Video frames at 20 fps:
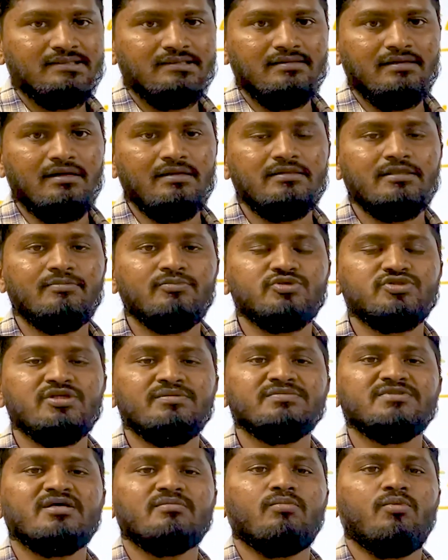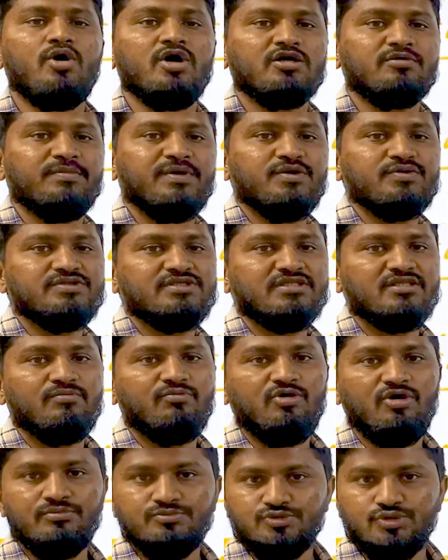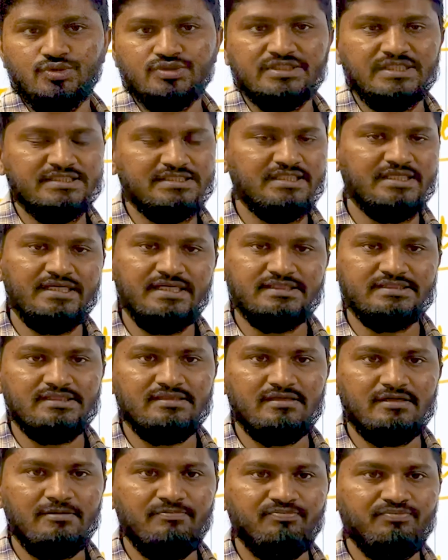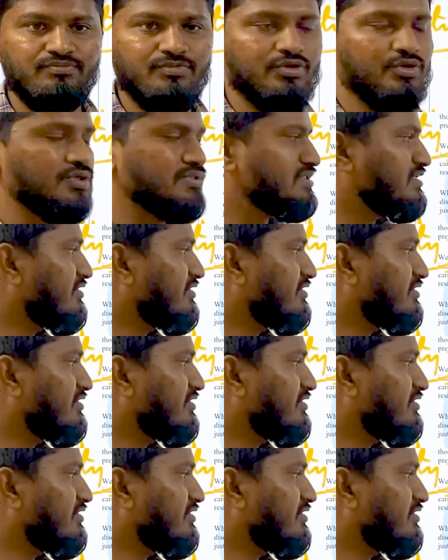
All the Muslims are mocked by using the bomb jokes, etc., etc. Because